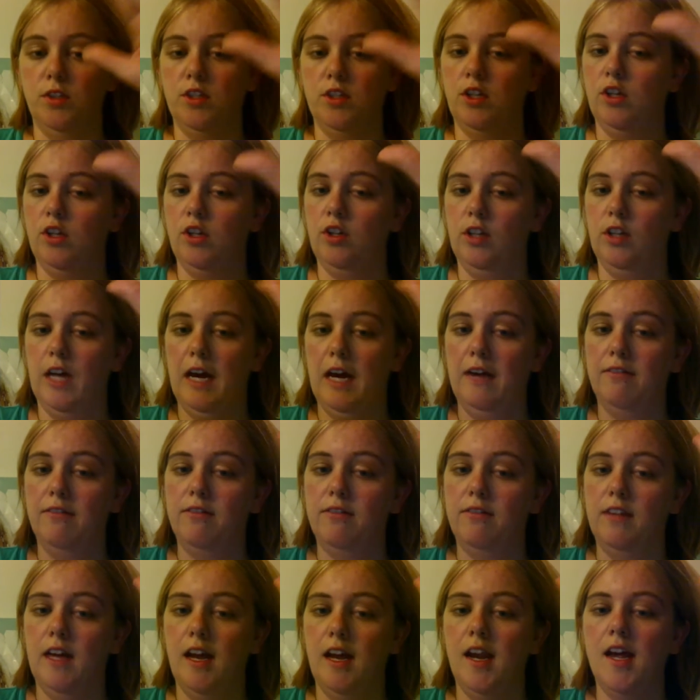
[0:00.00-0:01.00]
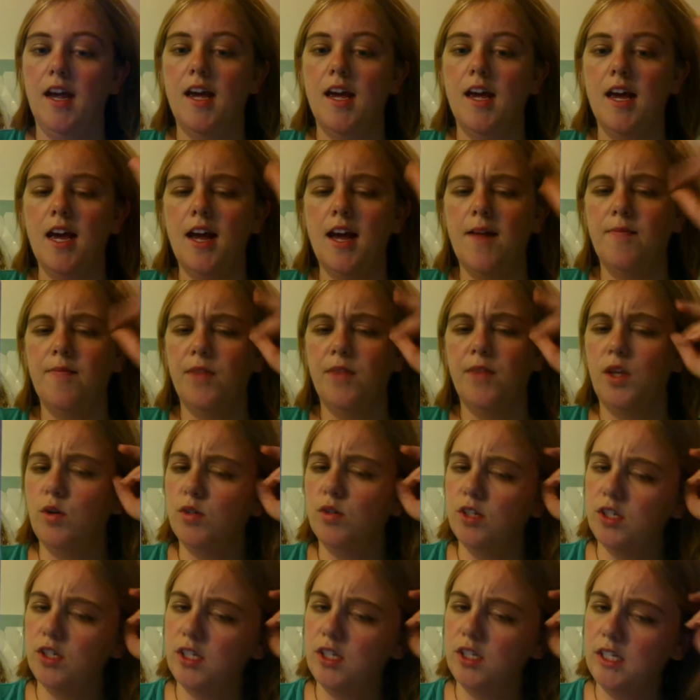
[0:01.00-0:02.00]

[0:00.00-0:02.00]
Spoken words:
on your life that you just